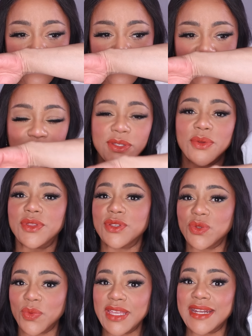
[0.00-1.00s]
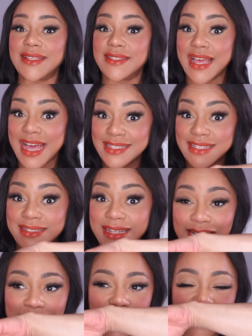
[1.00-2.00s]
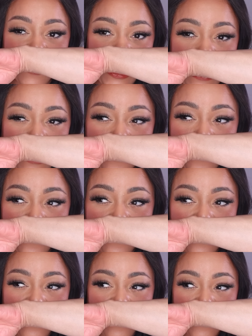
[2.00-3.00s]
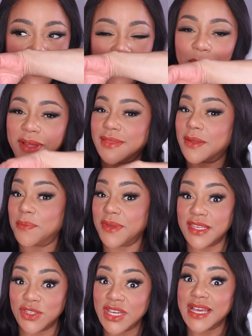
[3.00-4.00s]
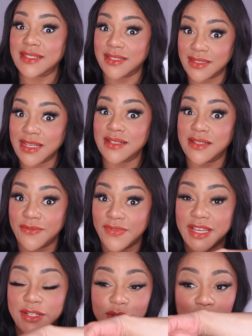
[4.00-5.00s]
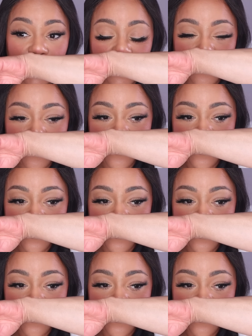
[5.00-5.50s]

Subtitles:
So the sweetness has intensified, but the peach has intensified too.